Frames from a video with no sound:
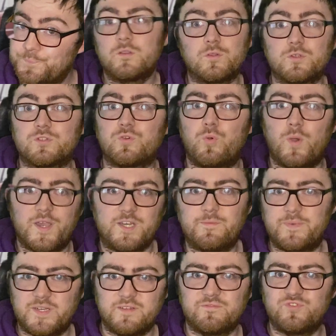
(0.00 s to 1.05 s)
There's quite a
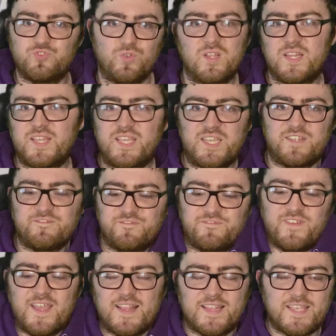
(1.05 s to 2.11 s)
bit of drilling and
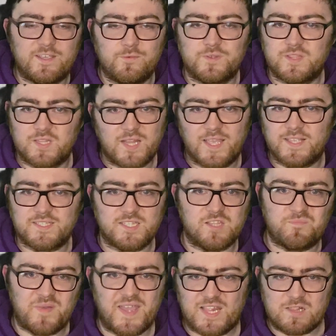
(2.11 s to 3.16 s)
fettling with the likes of the
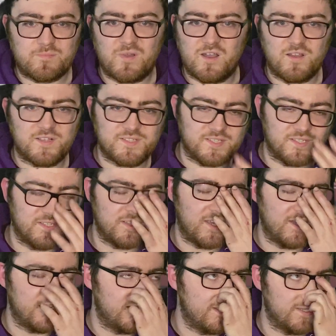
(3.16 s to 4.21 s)
pedal box and
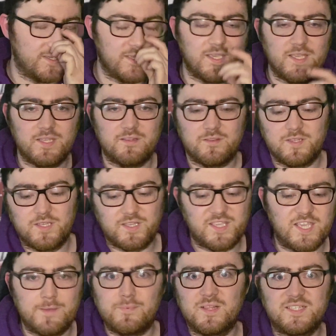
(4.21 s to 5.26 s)
getting the
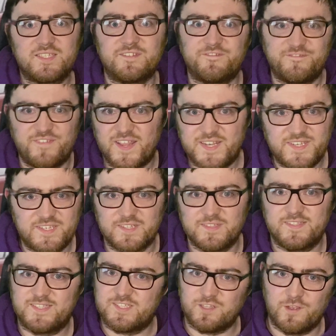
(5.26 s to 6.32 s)
cables to fit
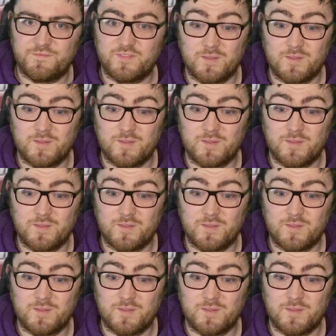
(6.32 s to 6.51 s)
and stuff.